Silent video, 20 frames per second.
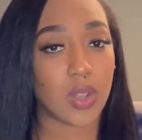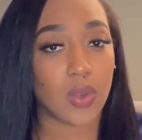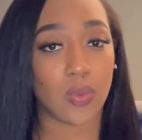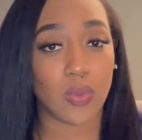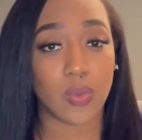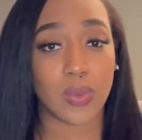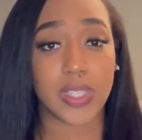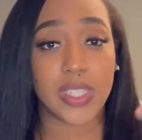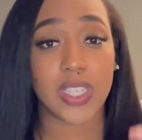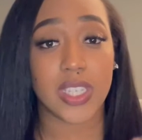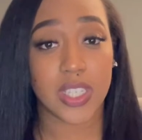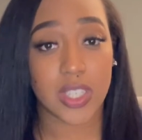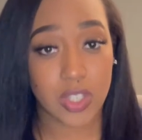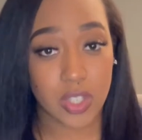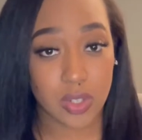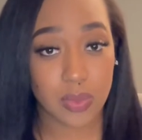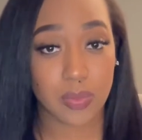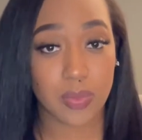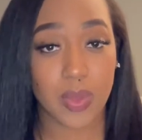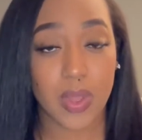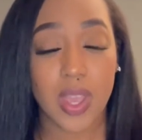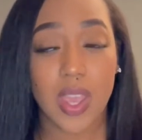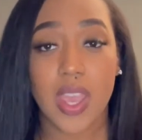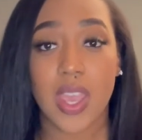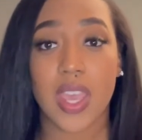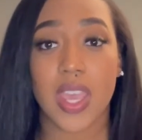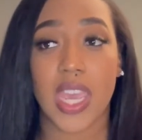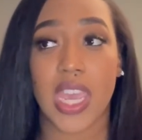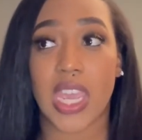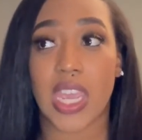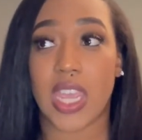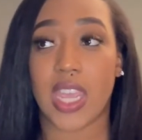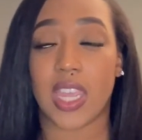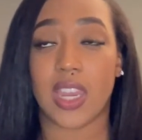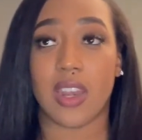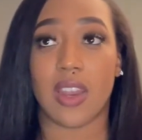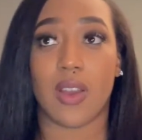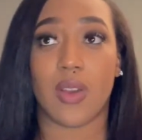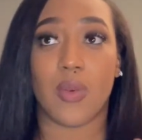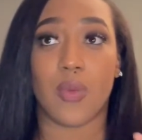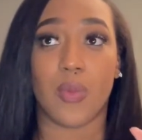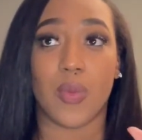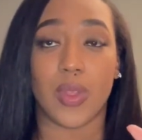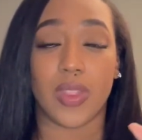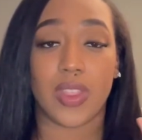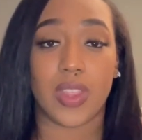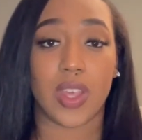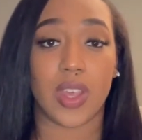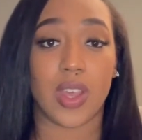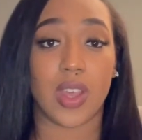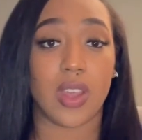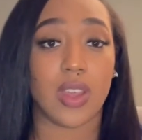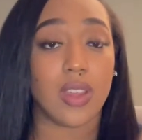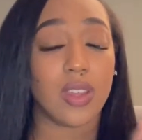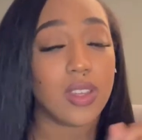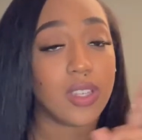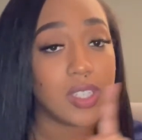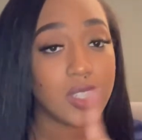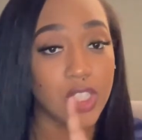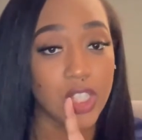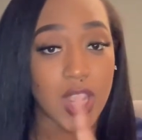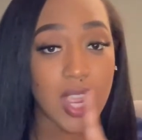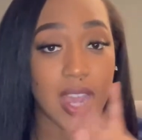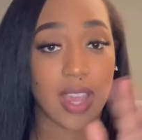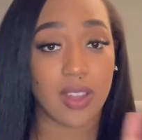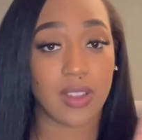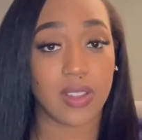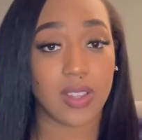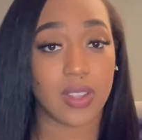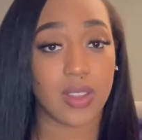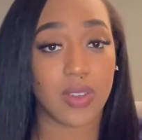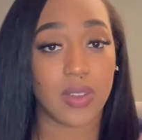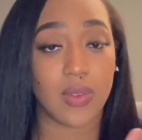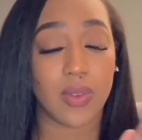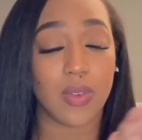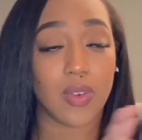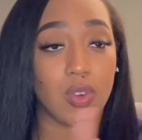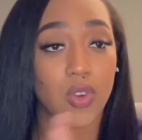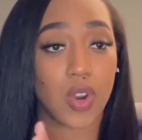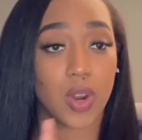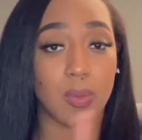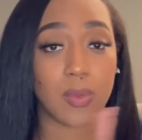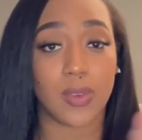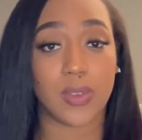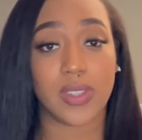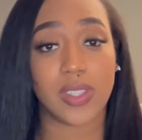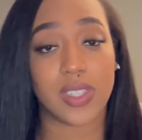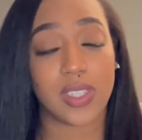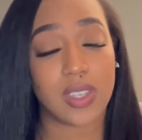system, and with the child, normals,